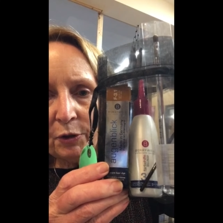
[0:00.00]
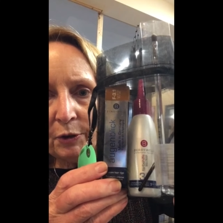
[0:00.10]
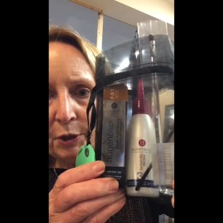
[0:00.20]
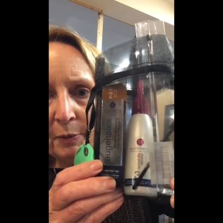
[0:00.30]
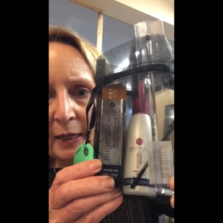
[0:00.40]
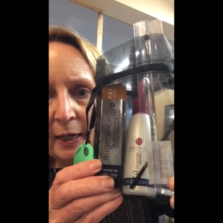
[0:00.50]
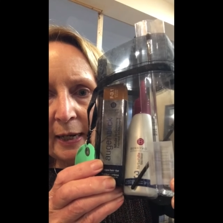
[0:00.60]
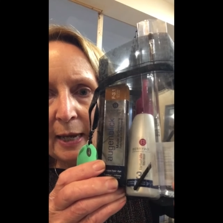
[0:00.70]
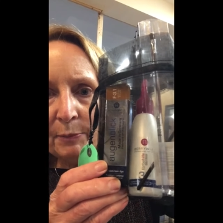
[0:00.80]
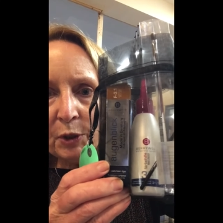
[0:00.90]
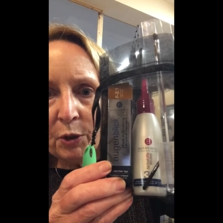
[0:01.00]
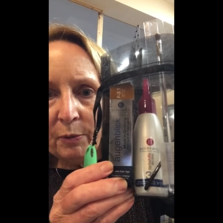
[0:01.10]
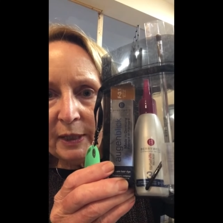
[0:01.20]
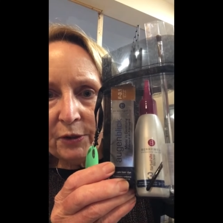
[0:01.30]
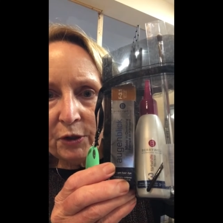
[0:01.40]
you, and I am
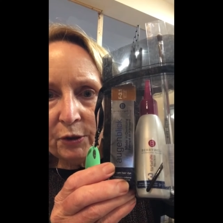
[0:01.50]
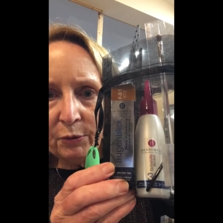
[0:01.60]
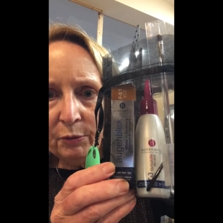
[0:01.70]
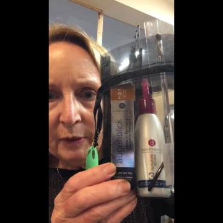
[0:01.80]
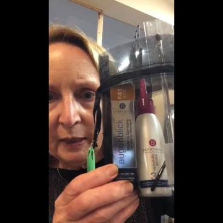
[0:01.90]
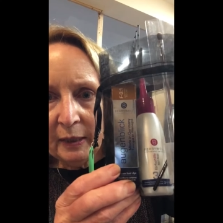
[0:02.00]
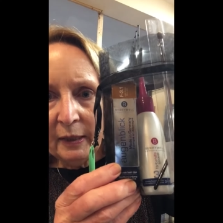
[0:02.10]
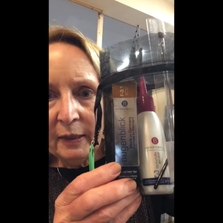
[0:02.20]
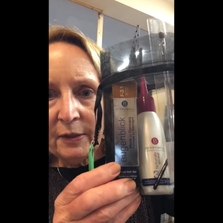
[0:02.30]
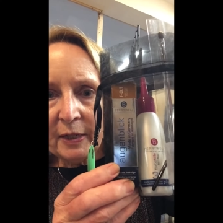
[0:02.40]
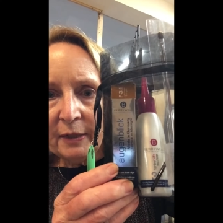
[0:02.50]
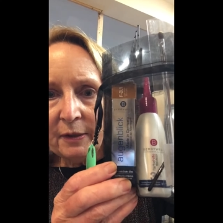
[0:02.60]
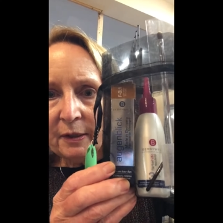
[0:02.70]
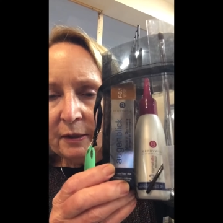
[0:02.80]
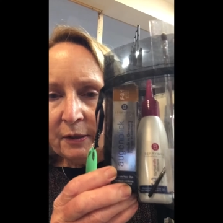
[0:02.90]
going to
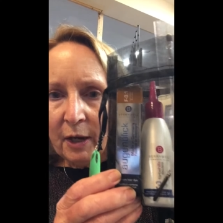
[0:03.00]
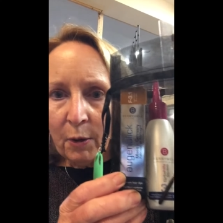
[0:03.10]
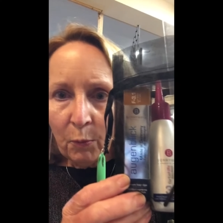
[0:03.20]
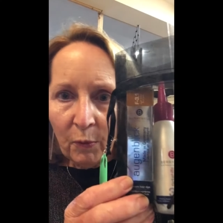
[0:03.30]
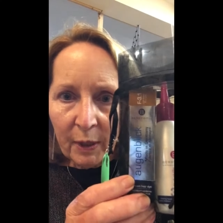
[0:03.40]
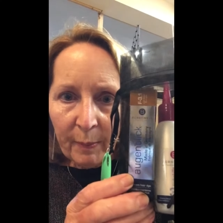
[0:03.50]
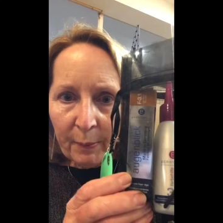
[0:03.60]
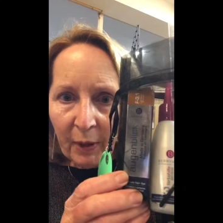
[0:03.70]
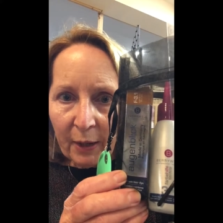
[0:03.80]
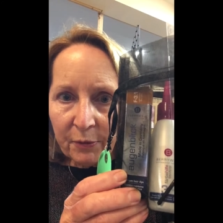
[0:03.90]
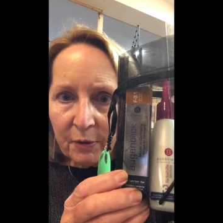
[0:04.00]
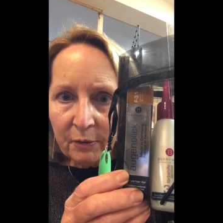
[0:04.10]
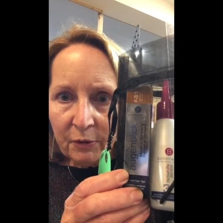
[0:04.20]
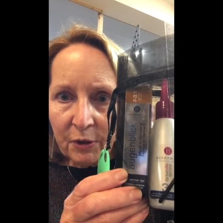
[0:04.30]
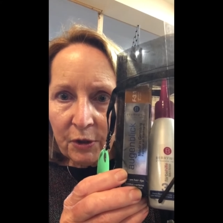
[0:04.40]
tint one of my brows
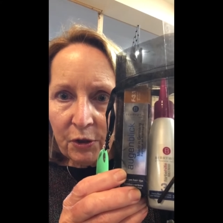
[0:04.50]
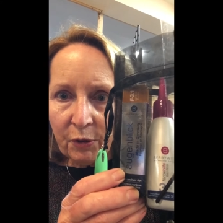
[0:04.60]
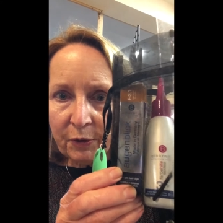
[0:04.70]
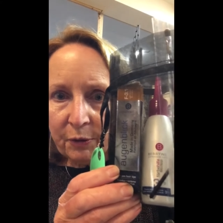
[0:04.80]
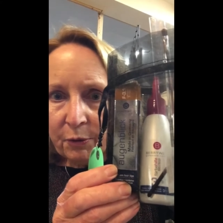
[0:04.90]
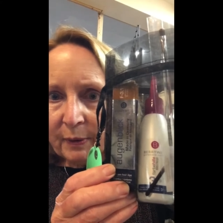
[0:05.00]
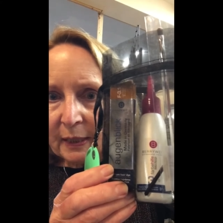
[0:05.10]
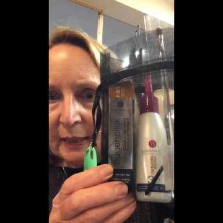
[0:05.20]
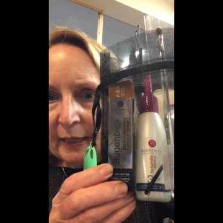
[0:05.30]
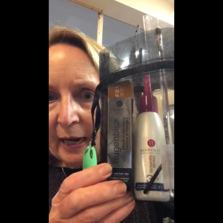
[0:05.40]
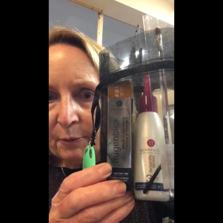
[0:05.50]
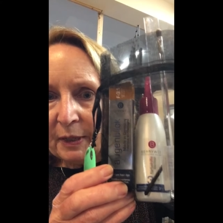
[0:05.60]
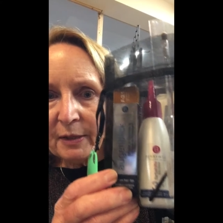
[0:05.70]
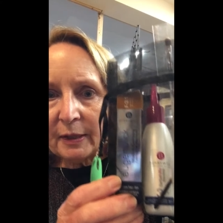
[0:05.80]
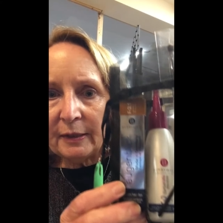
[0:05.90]
just to show you quickly how
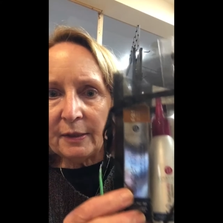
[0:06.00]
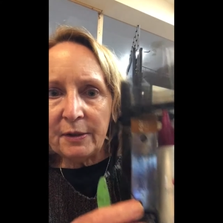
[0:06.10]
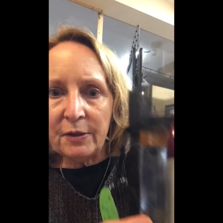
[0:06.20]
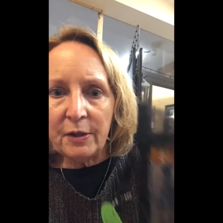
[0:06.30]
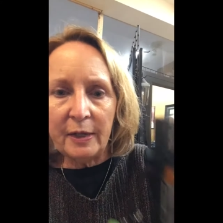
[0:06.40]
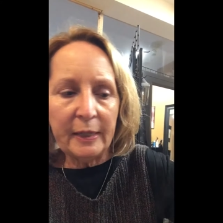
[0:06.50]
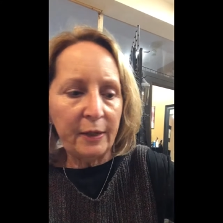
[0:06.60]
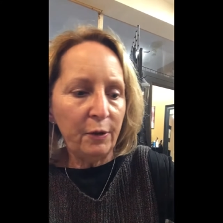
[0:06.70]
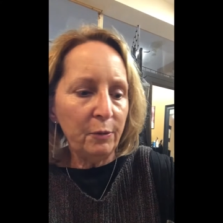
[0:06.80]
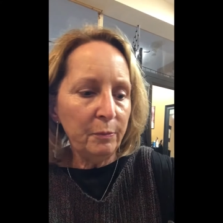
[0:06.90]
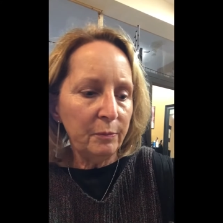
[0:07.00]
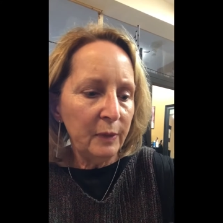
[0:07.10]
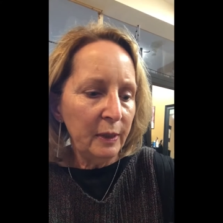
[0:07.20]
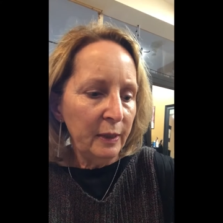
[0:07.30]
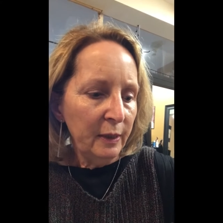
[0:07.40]
easily this is done at home.
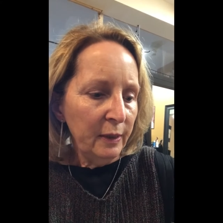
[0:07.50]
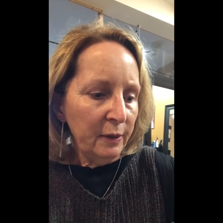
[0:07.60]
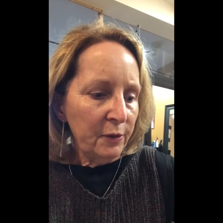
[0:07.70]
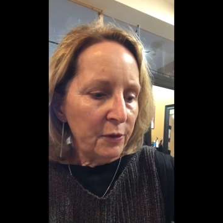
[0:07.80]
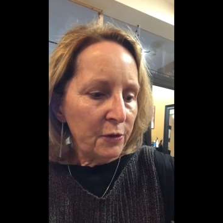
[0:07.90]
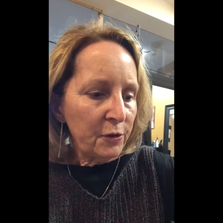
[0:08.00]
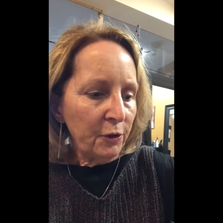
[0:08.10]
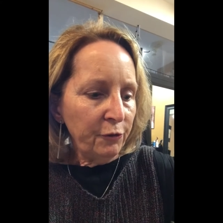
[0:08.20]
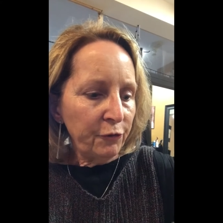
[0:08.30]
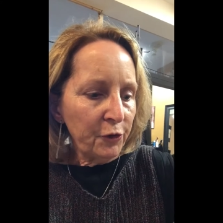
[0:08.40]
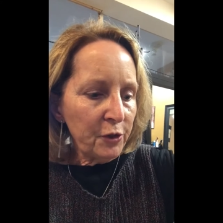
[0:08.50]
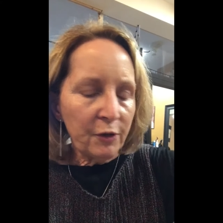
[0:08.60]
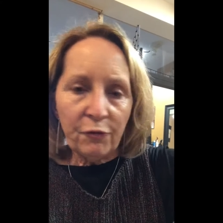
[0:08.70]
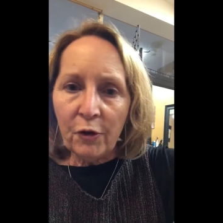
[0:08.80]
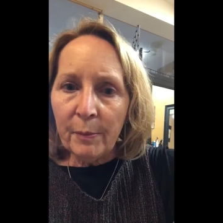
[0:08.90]
So first
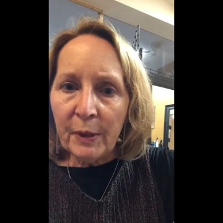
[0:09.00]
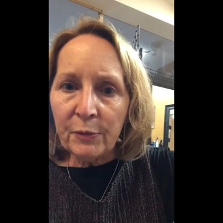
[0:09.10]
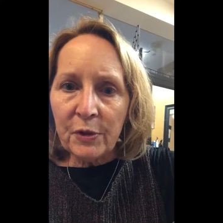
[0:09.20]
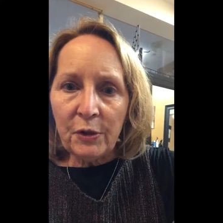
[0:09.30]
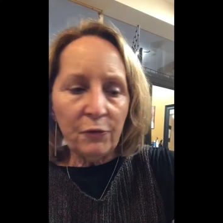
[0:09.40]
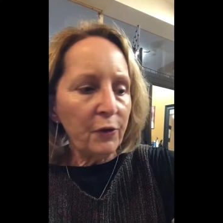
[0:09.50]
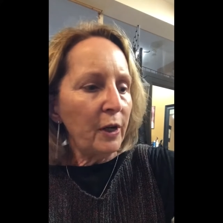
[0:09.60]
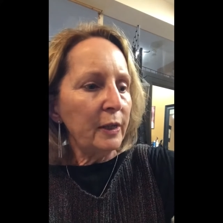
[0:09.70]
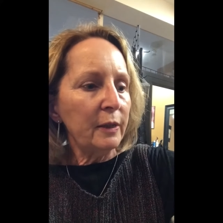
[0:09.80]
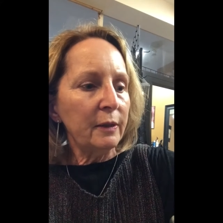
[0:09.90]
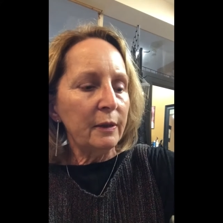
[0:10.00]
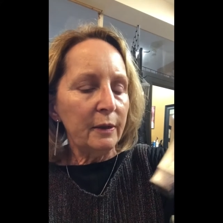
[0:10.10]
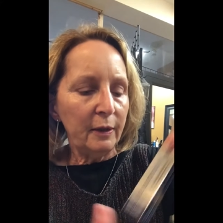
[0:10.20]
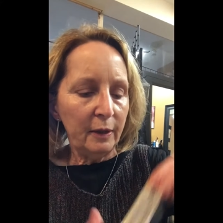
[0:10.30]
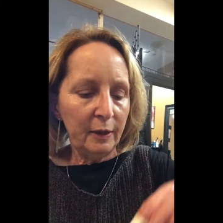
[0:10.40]
and foremost, you've got
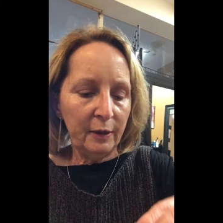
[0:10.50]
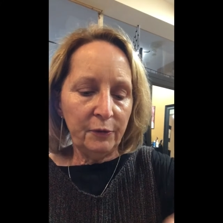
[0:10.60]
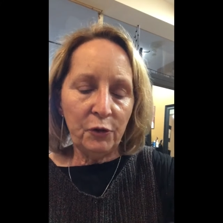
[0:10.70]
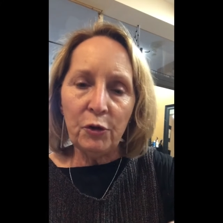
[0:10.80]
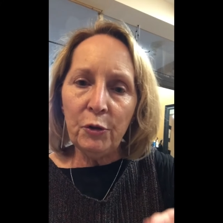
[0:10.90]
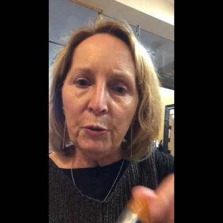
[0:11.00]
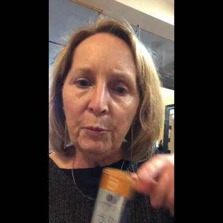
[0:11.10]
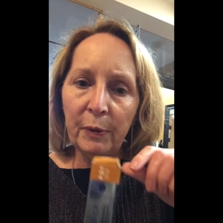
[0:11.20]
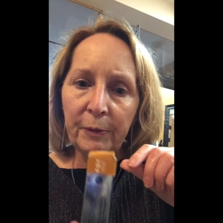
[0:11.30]
a tube